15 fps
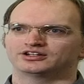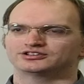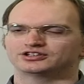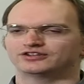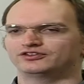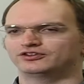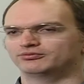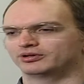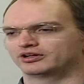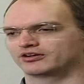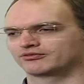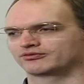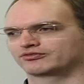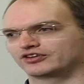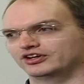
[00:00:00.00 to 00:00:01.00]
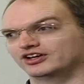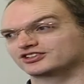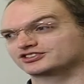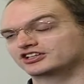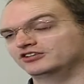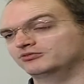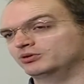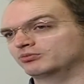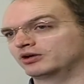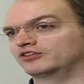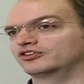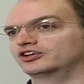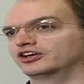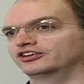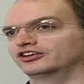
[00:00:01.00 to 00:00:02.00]
so if you've become a freelancer, you've been made
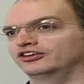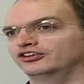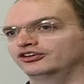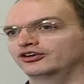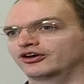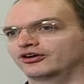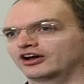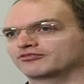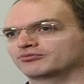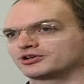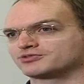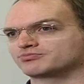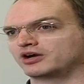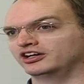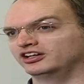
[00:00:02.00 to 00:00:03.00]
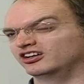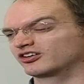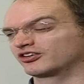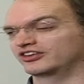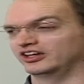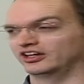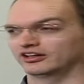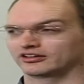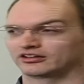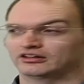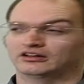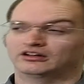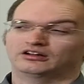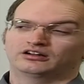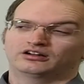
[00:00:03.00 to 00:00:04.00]
redundant, you don't have much money, you're thinking,
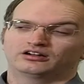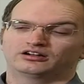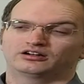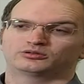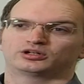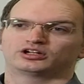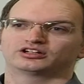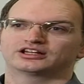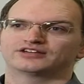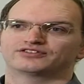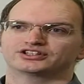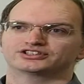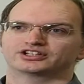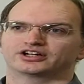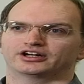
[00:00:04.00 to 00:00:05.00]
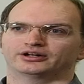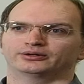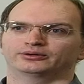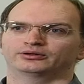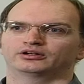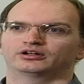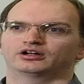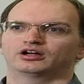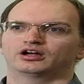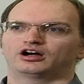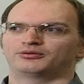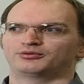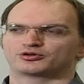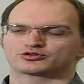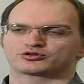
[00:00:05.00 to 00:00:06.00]
oh, well, I'll give this a go.
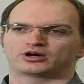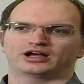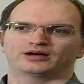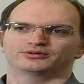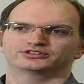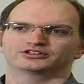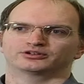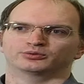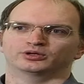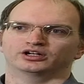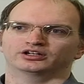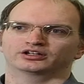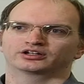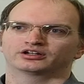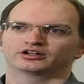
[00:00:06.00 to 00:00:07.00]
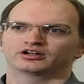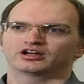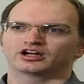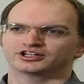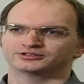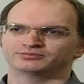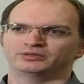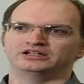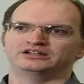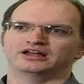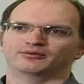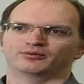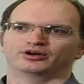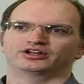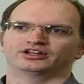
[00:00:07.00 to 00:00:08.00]
I'm not sure how it's going to work. A speed
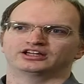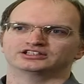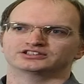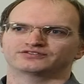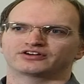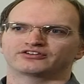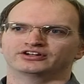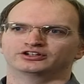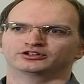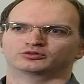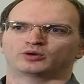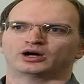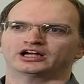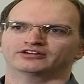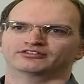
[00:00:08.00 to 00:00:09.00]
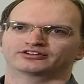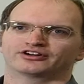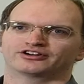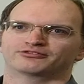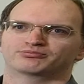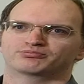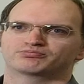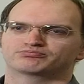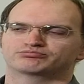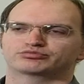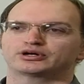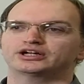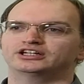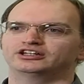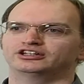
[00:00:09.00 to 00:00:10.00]
networking is a very good way of kind of
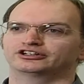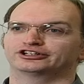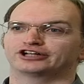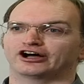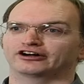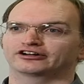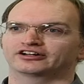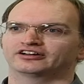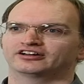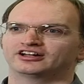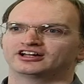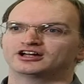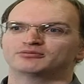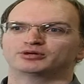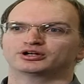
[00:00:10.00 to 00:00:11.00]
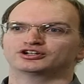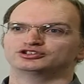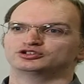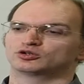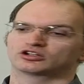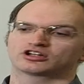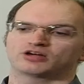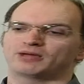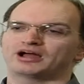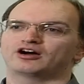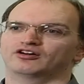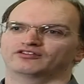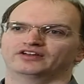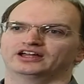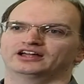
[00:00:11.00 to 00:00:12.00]
breaking your duck, because you'll come out
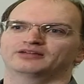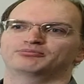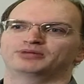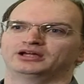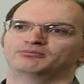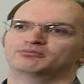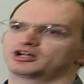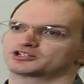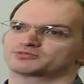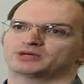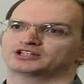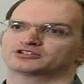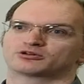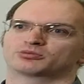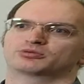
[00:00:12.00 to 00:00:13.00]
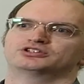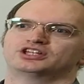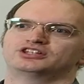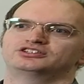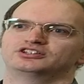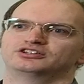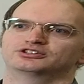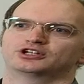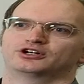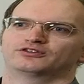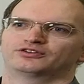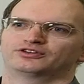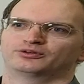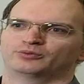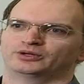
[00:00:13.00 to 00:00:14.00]
of it being much better at presenting
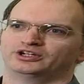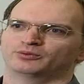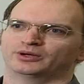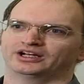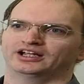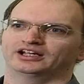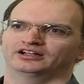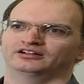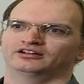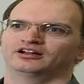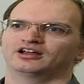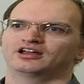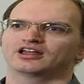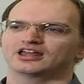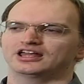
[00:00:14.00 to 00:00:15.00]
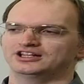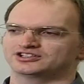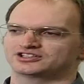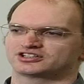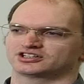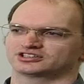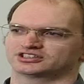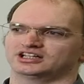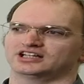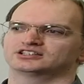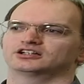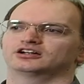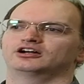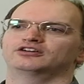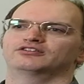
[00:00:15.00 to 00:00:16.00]
yourself than when you went in. It's just
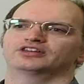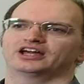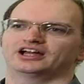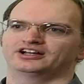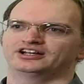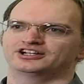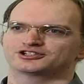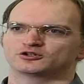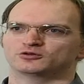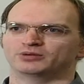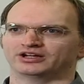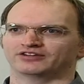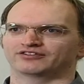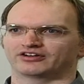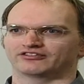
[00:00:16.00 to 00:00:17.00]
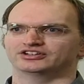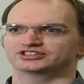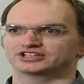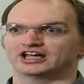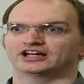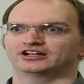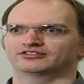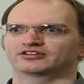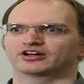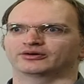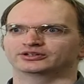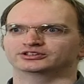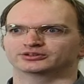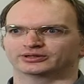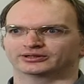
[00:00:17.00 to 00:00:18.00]
getting over that initial being very scared of
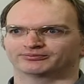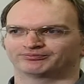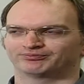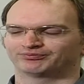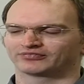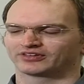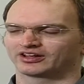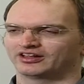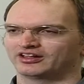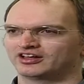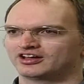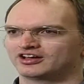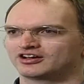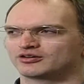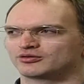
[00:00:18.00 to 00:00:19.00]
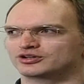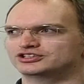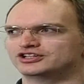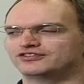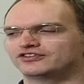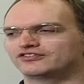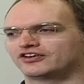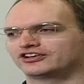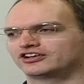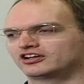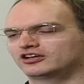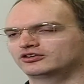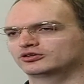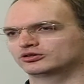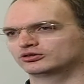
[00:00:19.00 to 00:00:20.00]
going to it. Whereas if you find
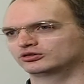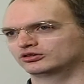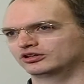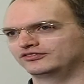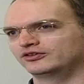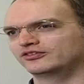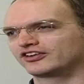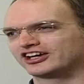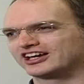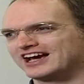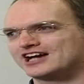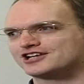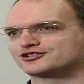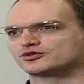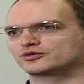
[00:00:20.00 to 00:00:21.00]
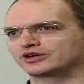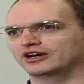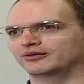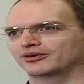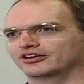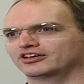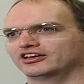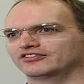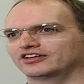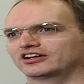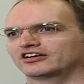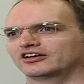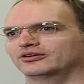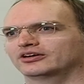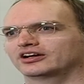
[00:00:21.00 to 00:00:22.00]
a casual networking
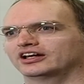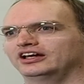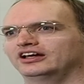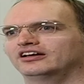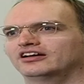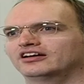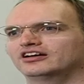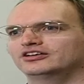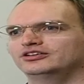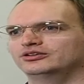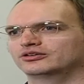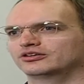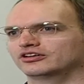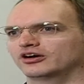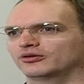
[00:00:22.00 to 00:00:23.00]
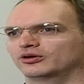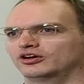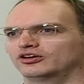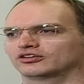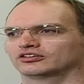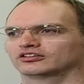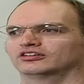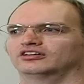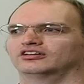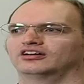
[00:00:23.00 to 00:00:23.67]
event locally, you can go along